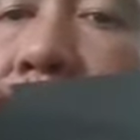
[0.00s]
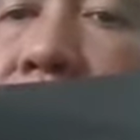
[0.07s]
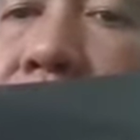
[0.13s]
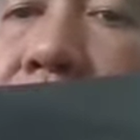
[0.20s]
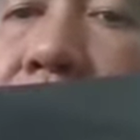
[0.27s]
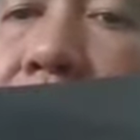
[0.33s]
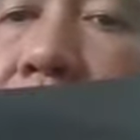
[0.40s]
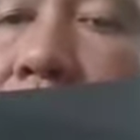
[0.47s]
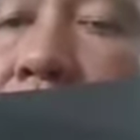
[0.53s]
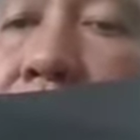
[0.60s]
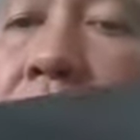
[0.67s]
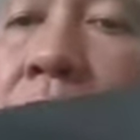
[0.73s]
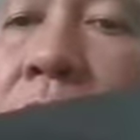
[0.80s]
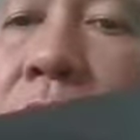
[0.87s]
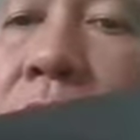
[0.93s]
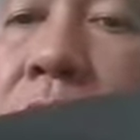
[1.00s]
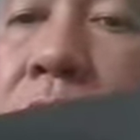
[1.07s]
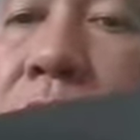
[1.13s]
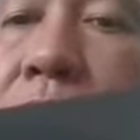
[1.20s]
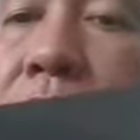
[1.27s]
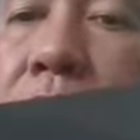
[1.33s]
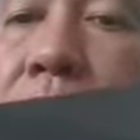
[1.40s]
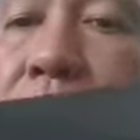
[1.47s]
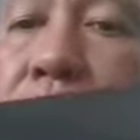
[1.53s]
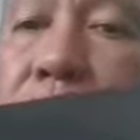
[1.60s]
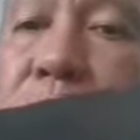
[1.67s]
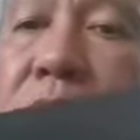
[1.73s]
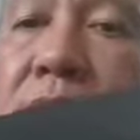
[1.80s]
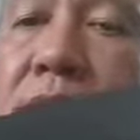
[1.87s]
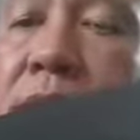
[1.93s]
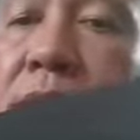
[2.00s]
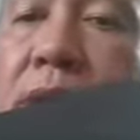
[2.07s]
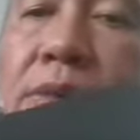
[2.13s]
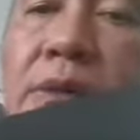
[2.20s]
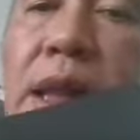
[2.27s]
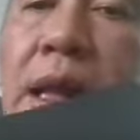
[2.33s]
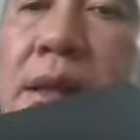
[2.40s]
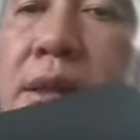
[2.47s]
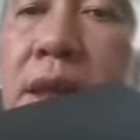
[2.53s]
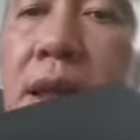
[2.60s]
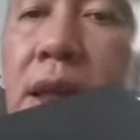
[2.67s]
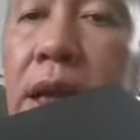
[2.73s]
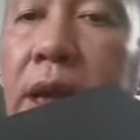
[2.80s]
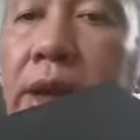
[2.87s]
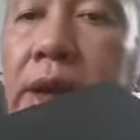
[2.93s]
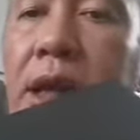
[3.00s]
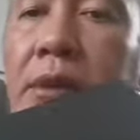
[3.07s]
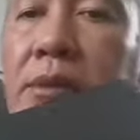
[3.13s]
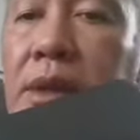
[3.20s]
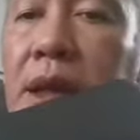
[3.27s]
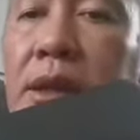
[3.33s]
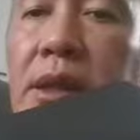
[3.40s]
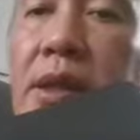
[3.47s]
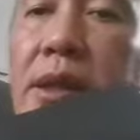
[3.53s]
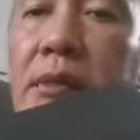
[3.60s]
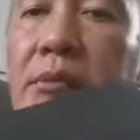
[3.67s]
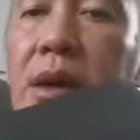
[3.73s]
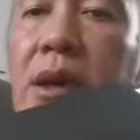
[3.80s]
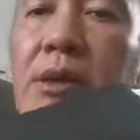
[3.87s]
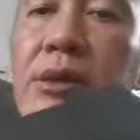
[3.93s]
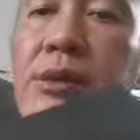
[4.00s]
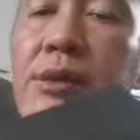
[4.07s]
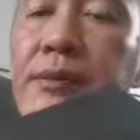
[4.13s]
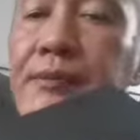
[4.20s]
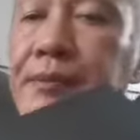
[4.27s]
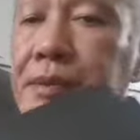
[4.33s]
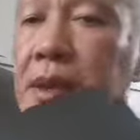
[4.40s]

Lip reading: so that all the controls will be in a flat area, not in a mound.